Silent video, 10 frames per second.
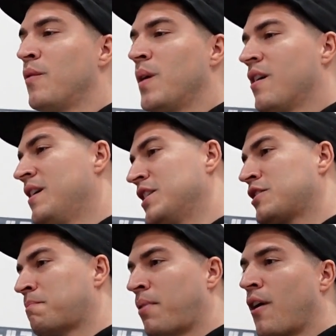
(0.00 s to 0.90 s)
wear
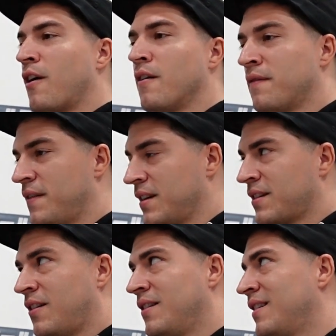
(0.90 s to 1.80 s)
is
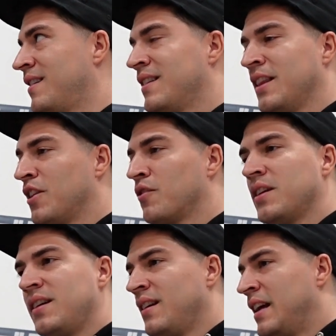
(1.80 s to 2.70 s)
perfect on it.
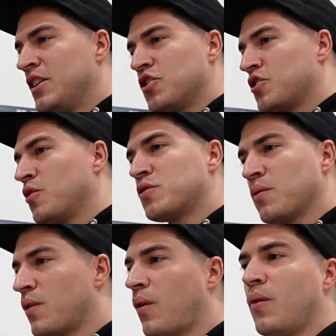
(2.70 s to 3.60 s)
Literally just goes
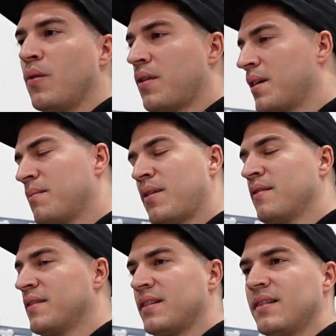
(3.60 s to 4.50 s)
through the whole thing
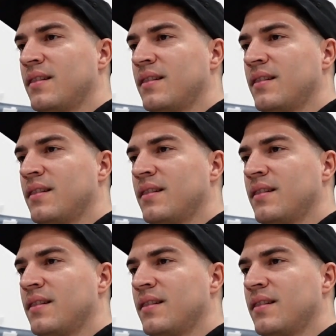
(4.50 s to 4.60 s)
perfectly.